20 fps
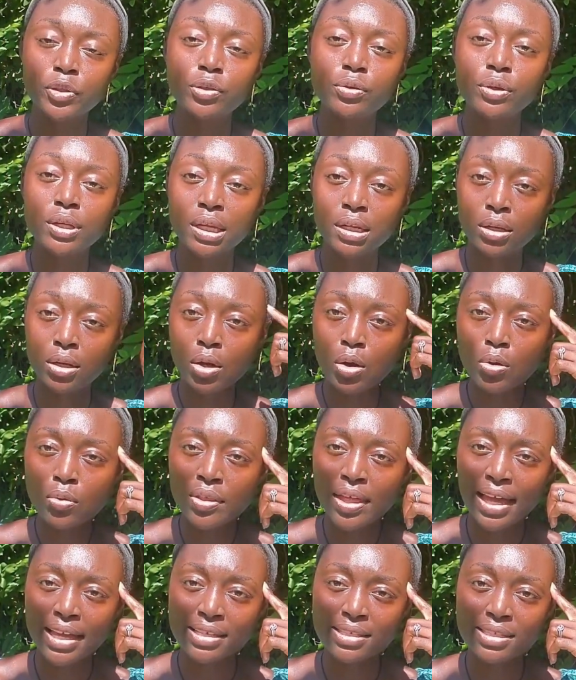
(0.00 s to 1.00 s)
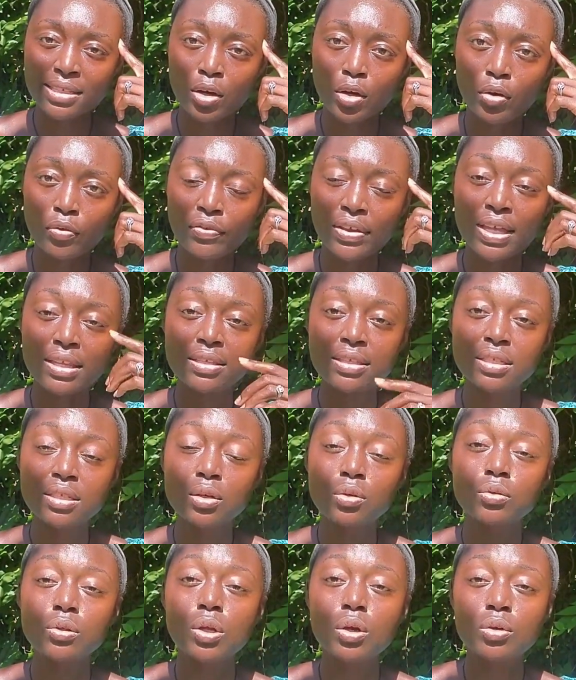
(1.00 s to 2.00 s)
You can know thyself and
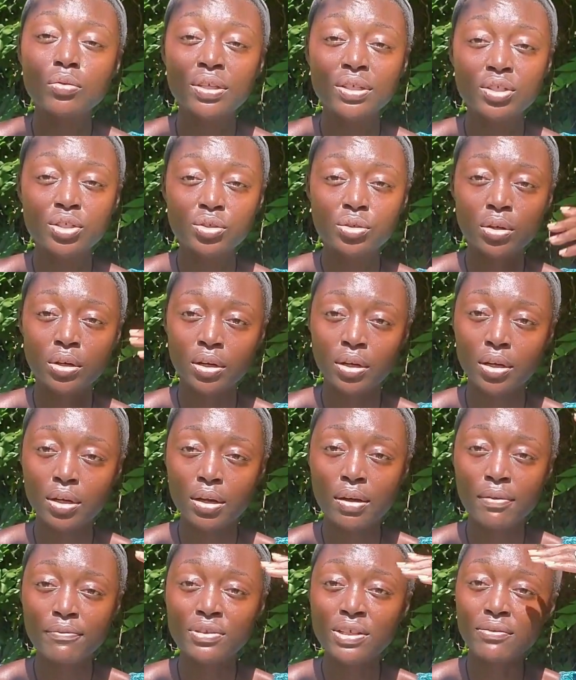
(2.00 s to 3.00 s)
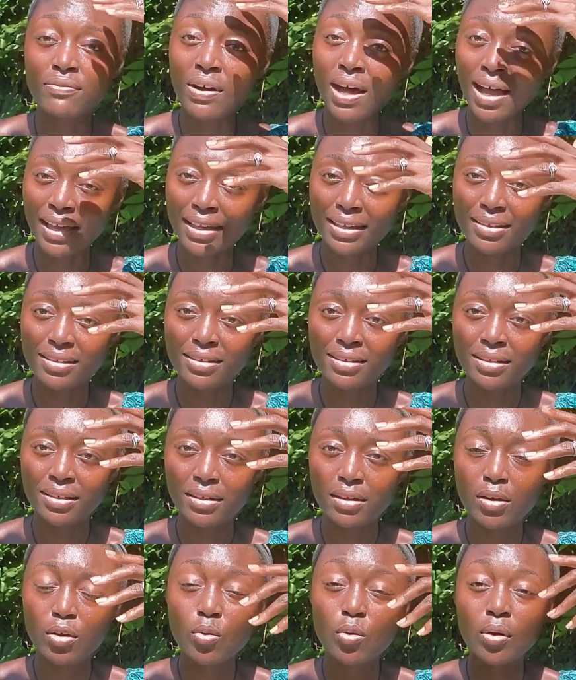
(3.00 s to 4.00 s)
still know that you're of divine
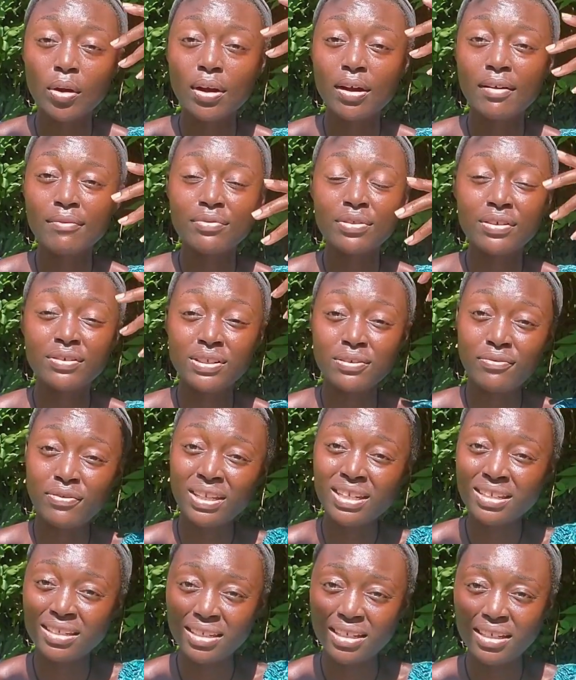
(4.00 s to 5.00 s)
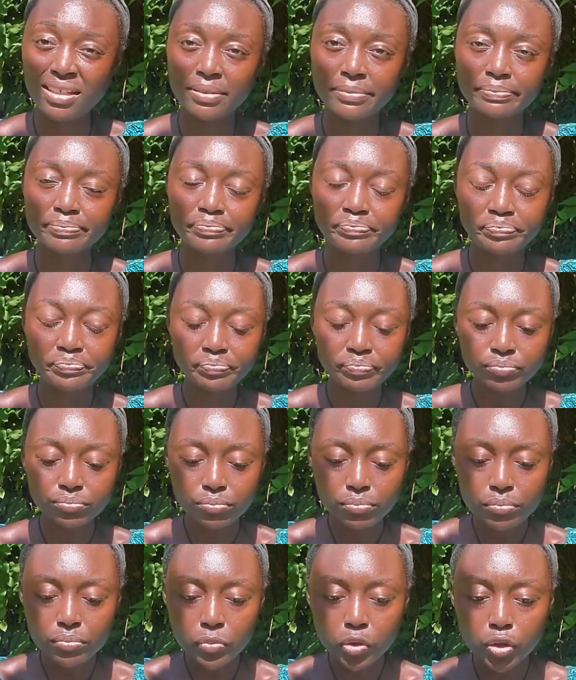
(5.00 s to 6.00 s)
or of the divinity.
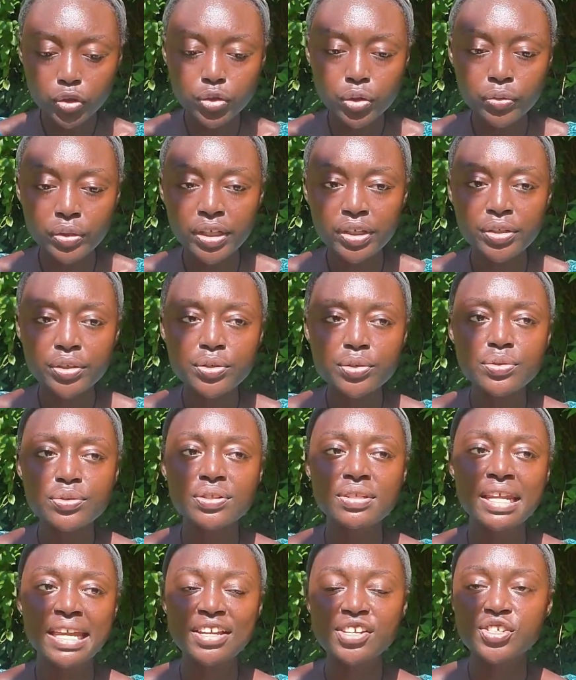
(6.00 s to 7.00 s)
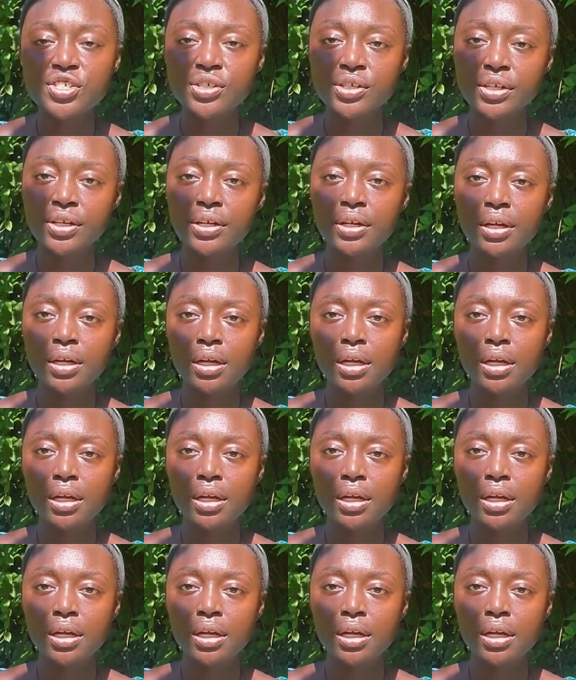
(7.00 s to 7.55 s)
So they use nature